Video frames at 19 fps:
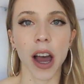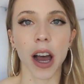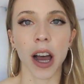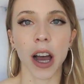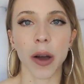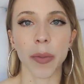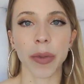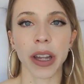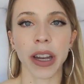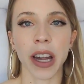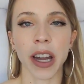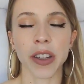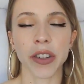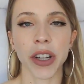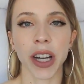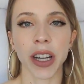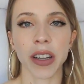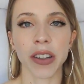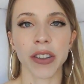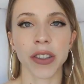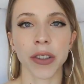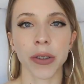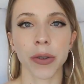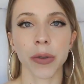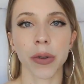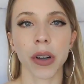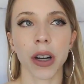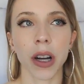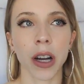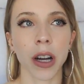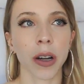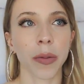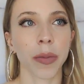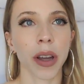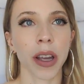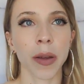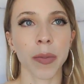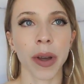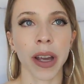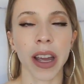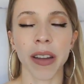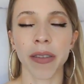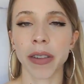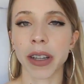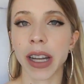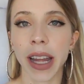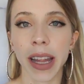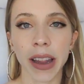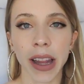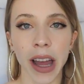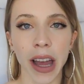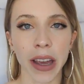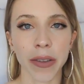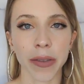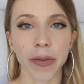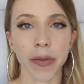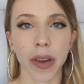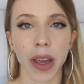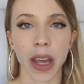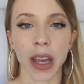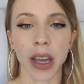that I try to do in my everyday life.